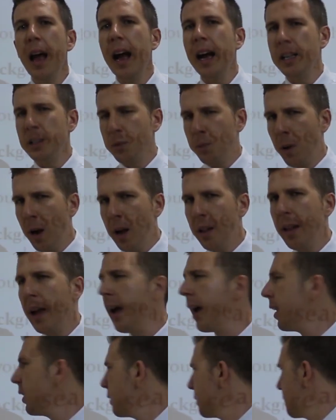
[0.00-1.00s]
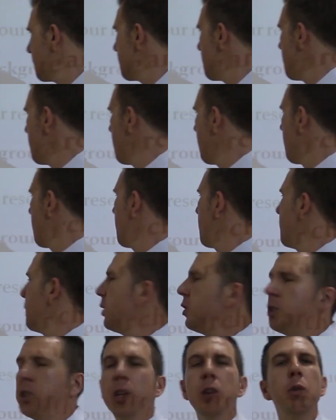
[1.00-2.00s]
as well as
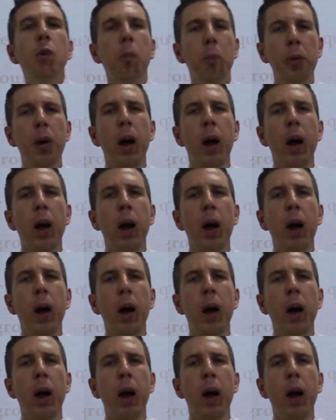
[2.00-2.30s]
your general